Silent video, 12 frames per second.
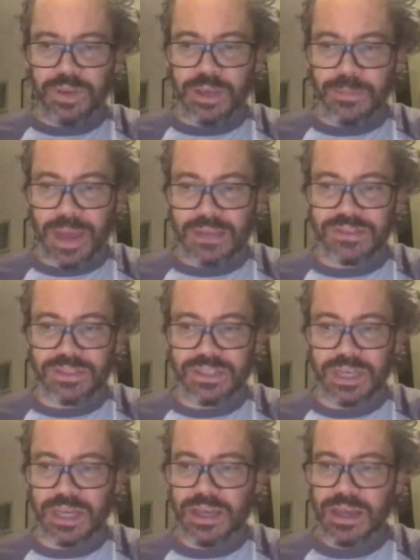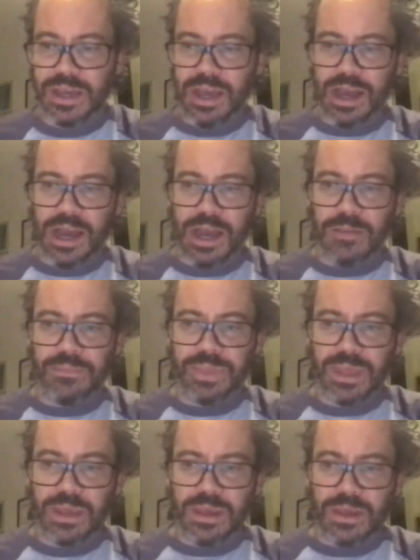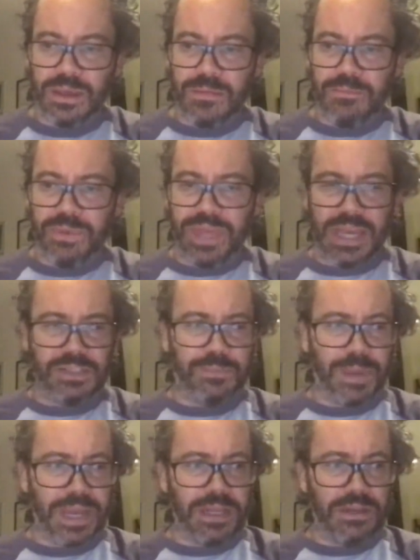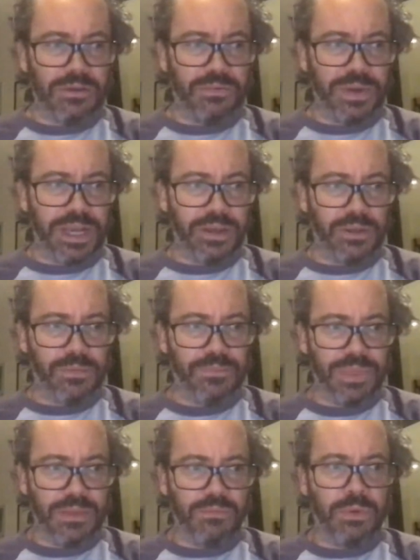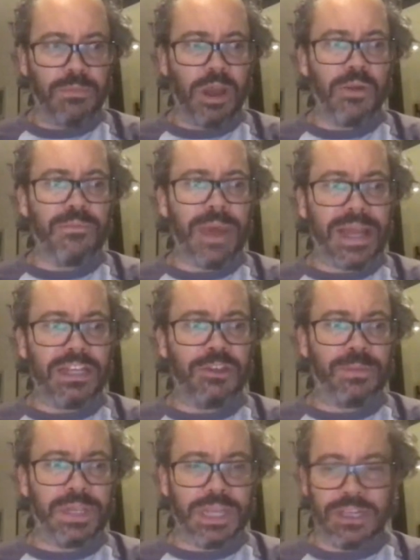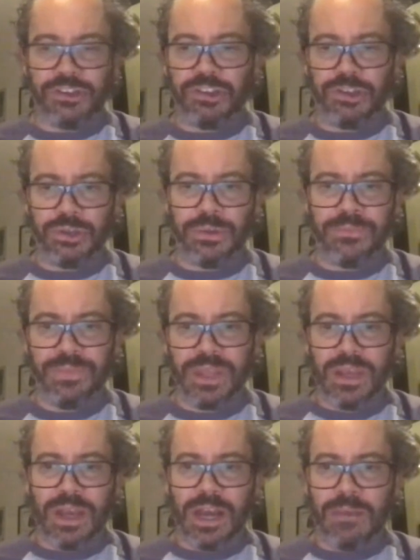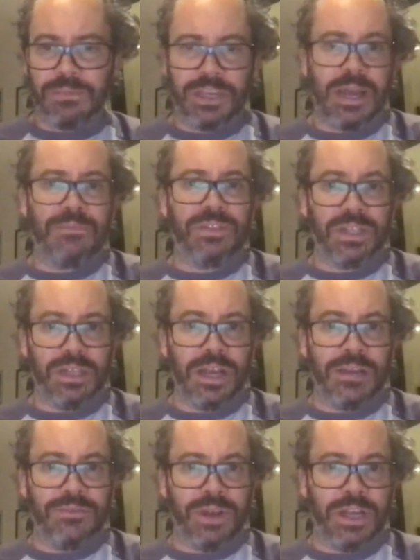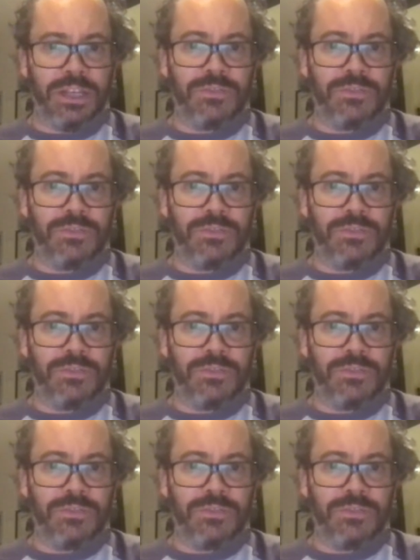for capacity. But there's been a real remote management issue come to light, right?